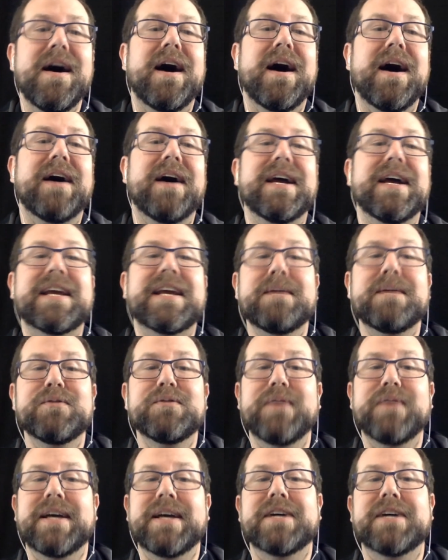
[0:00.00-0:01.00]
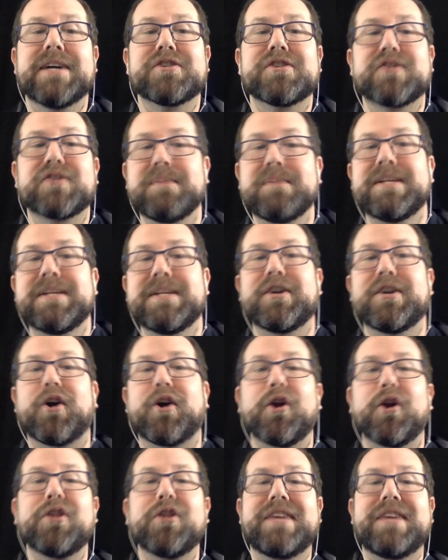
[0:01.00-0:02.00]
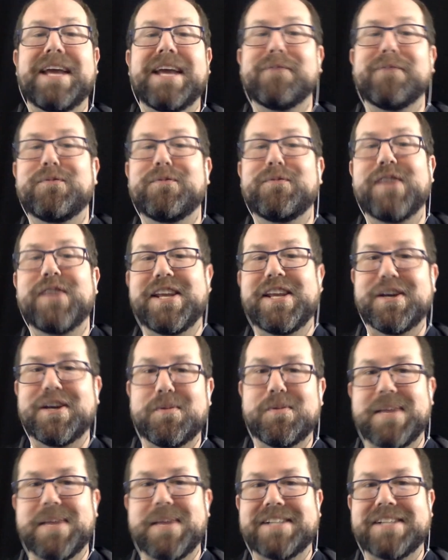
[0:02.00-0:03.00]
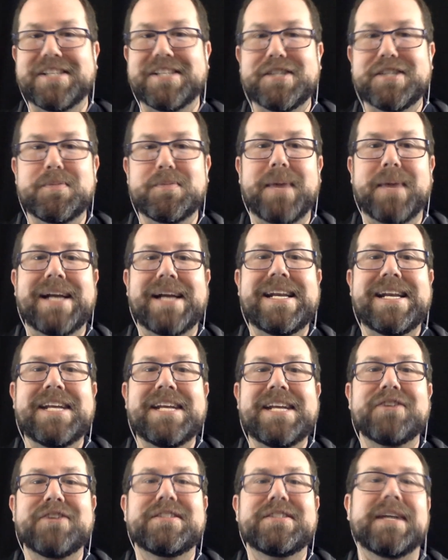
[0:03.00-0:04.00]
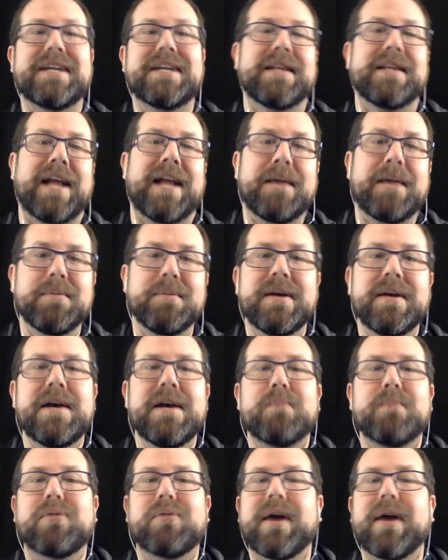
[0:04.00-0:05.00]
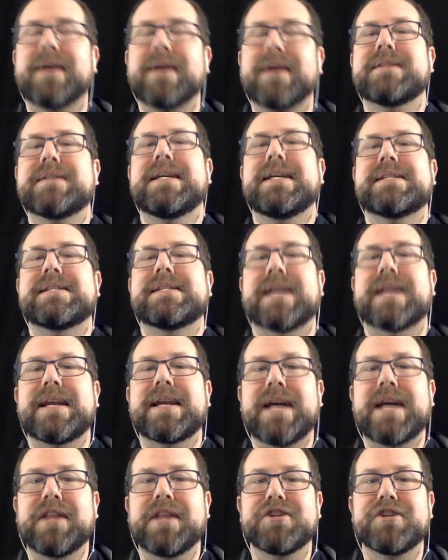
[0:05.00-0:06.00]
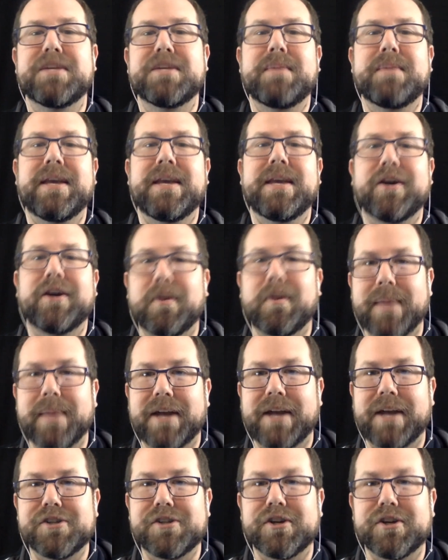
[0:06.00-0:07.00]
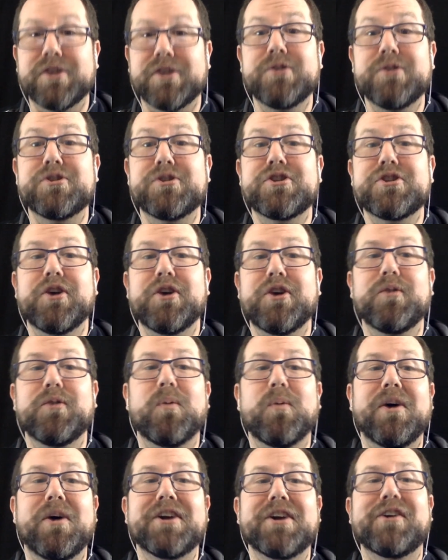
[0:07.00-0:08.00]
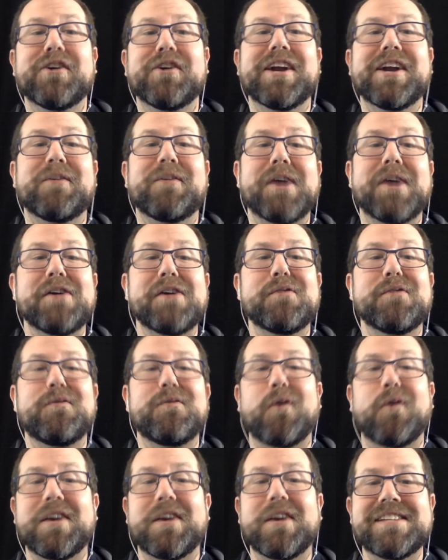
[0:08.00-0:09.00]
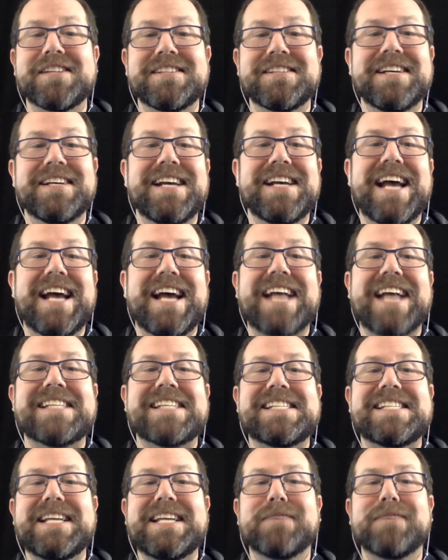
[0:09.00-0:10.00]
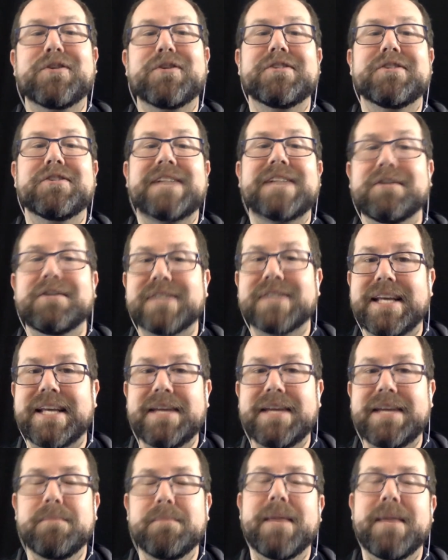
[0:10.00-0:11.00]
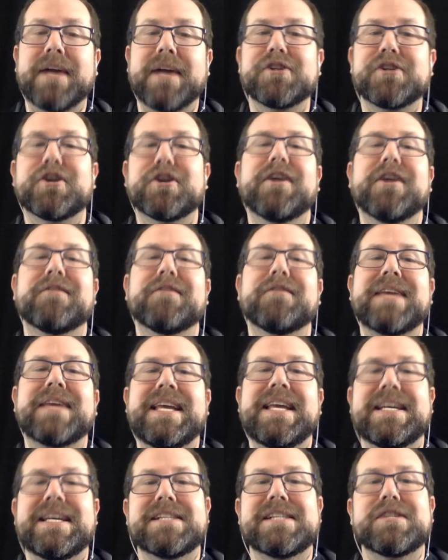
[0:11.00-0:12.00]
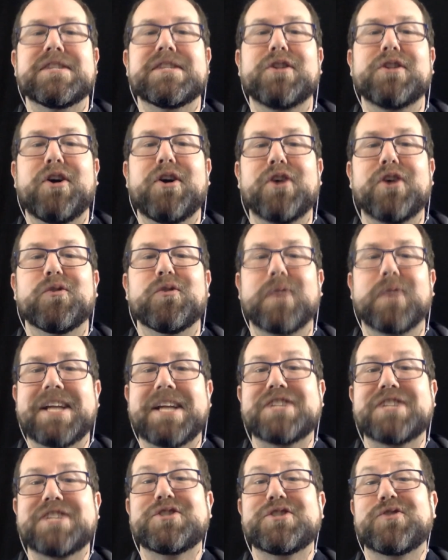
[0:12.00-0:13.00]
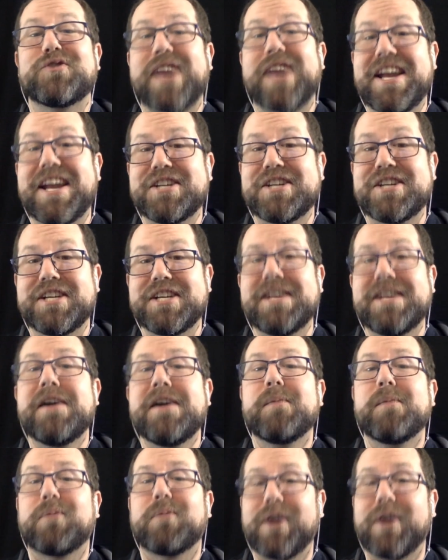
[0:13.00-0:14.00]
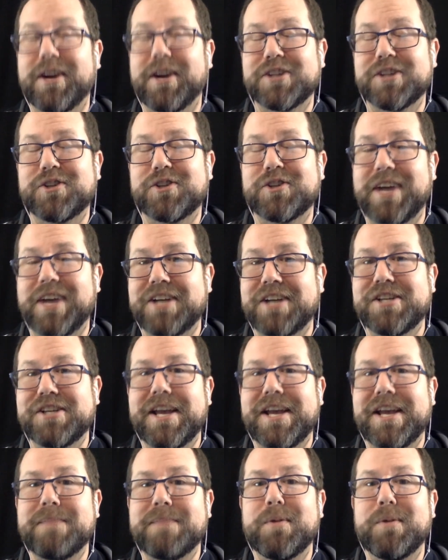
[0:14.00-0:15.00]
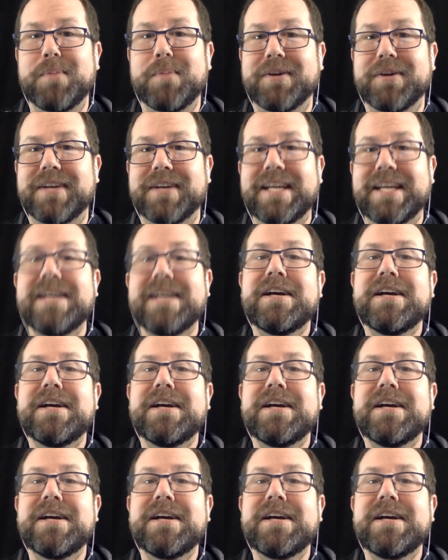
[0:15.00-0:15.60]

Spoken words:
It comes via a scripted Earth Day video message by Neil Dunlop, product and technology PR manager, who's shown wandering around a forest, and Steve Kozlowski, manager of Kia's long-range strategy, product strategy, and mobility,